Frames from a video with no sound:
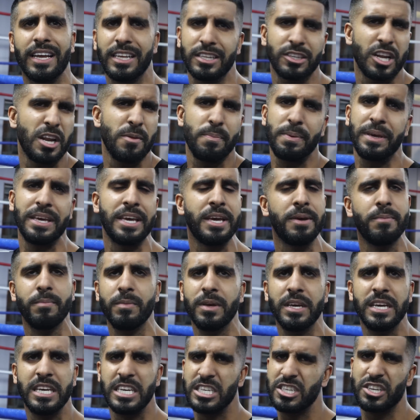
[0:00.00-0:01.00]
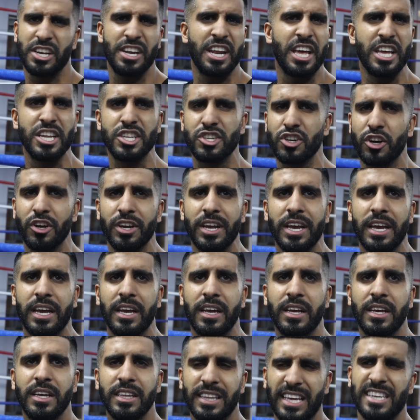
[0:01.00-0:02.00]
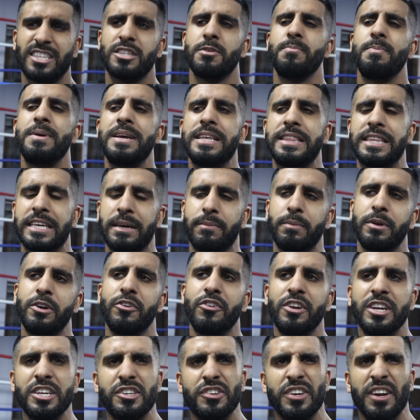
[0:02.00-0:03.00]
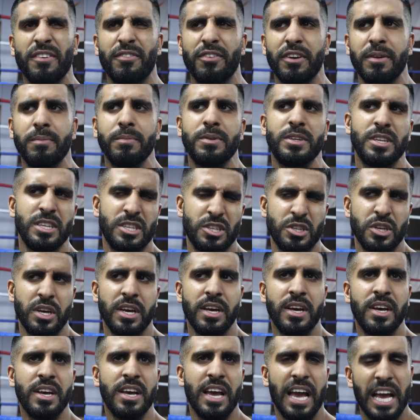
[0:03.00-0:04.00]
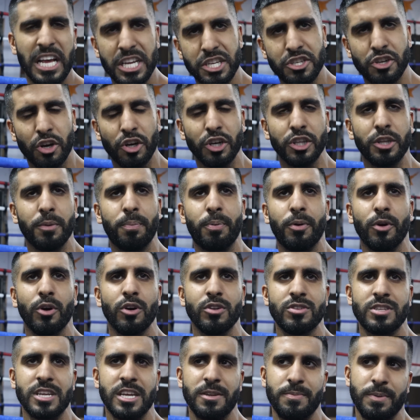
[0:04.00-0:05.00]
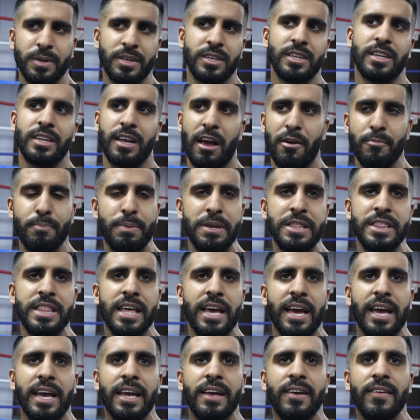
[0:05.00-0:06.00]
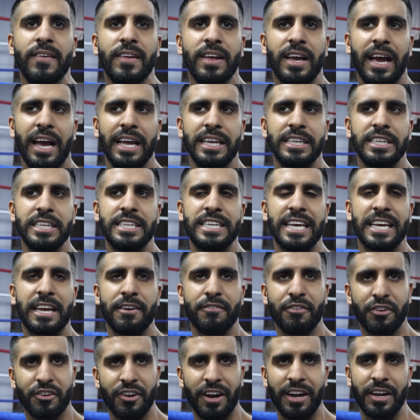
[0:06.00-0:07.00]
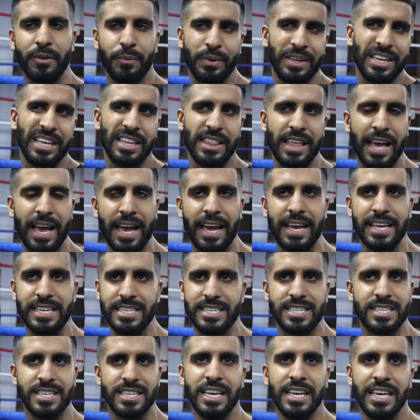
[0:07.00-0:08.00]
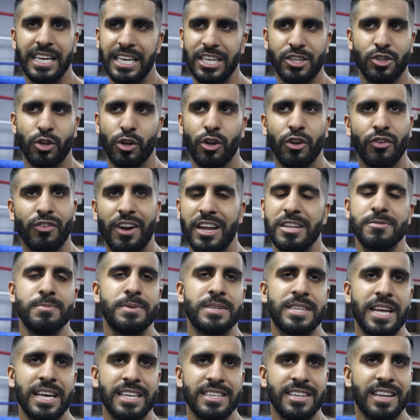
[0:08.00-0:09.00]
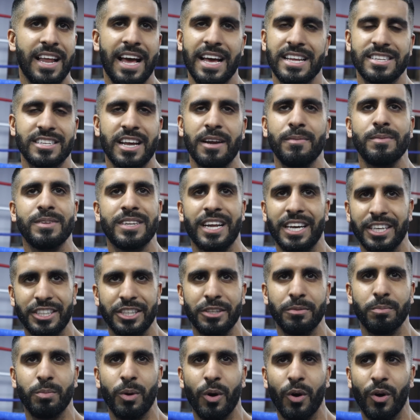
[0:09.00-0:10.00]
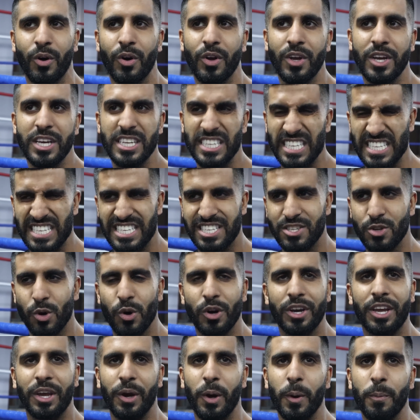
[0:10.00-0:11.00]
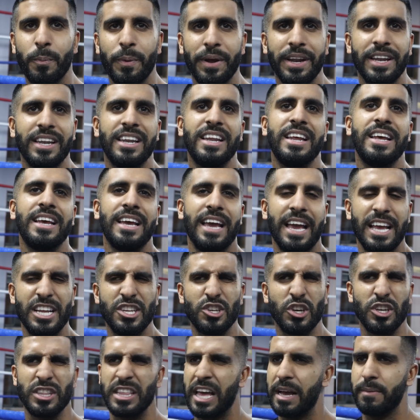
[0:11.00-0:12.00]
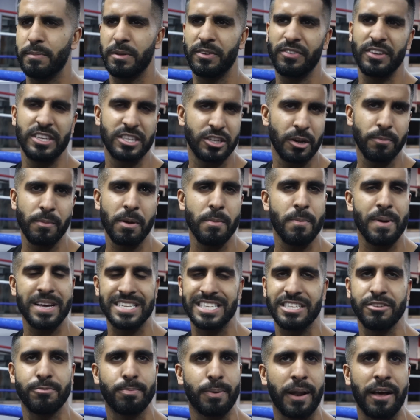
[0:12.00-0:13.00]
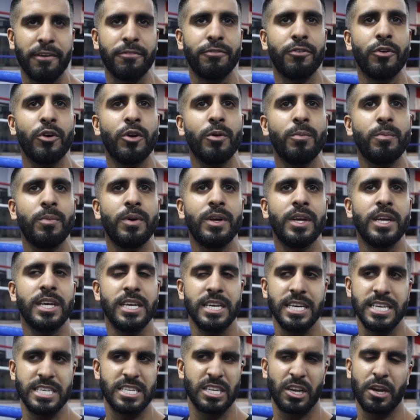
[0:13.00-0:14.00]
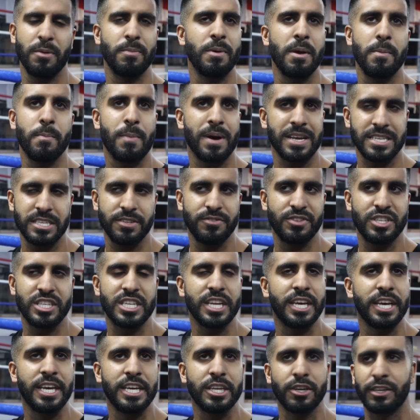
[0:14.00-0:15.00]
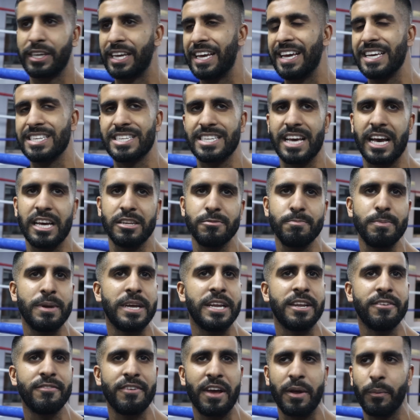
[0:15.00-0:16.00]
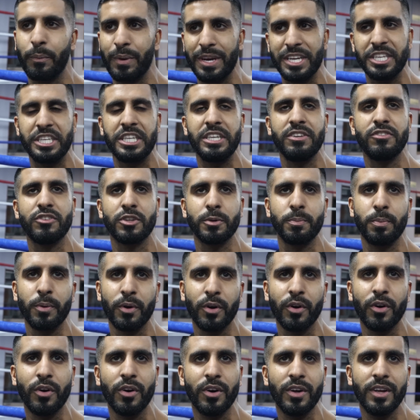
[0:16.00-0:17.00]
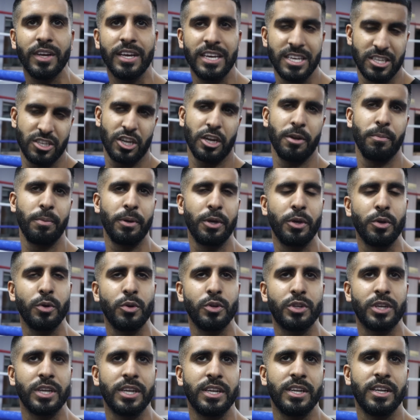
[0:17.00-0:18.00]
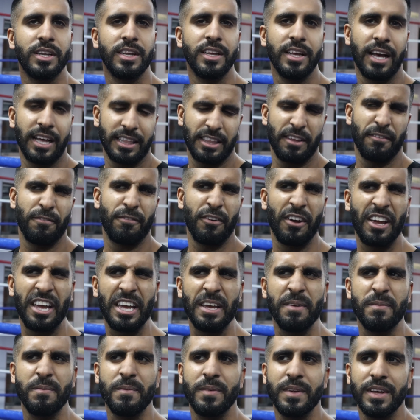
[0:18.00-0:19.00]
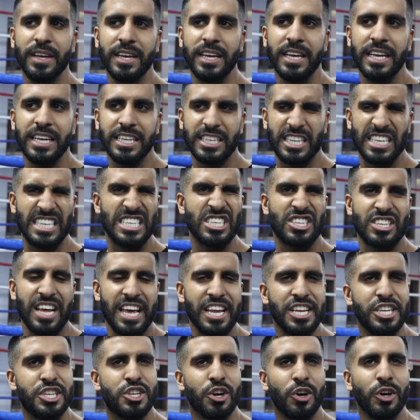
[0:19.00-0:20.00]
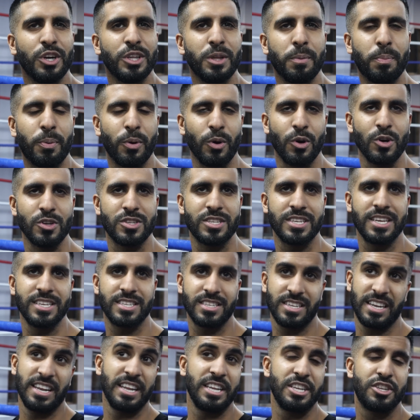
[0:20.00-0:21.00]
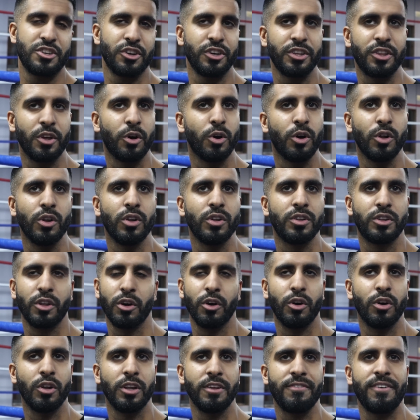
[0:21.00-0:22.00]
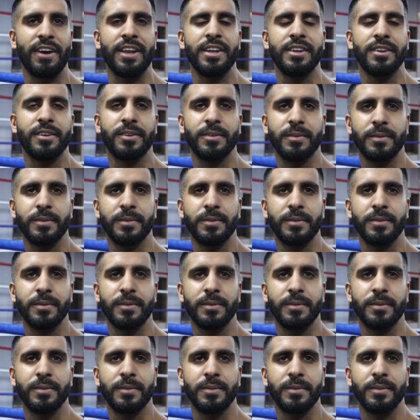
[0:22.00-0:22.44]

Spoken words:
He's going to be him. He's going to enjoy it. That's the main thing I'm going to reiterate for him, is to enjoy the process, because I've been there, and you take it for granted when you're there. It's all razzmatazz, lights, cameras, action, but just soak it up and enjoy the atmosphere. It's going to be a massive platform. It's going to be a massive stage, a case-size main event with chief support. It's going to be huge, and I think for him to just enjoy the process and enjoy the whole event.